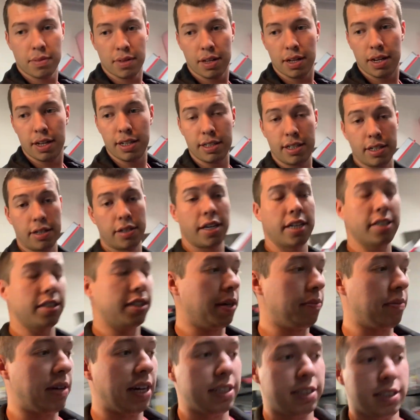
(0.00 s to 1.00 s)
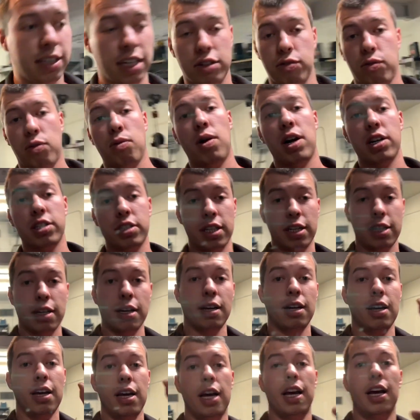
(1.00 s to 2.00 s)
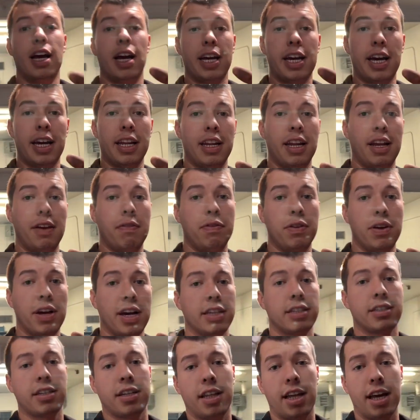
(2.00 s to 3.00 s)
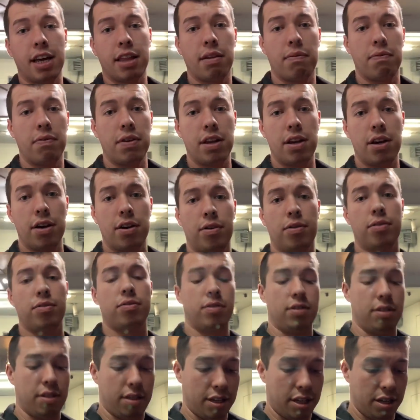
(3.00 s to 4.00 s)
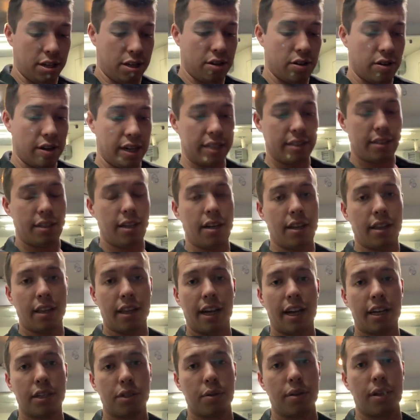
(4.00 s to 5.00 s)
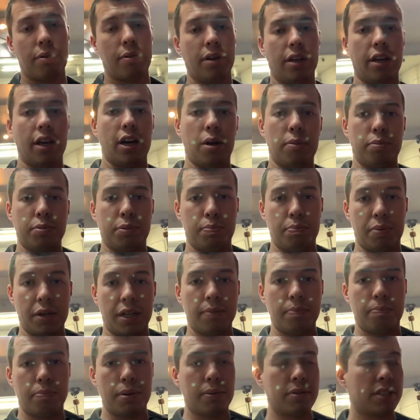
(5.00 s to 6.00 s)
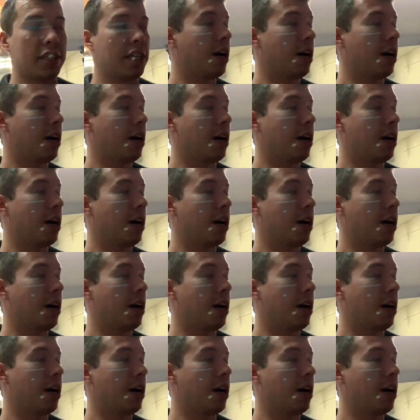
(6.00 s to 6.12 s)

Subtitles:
until next time, guys, thanks for watching. Again, if you guys could like the video like you guys did in the last one, that really helps bump us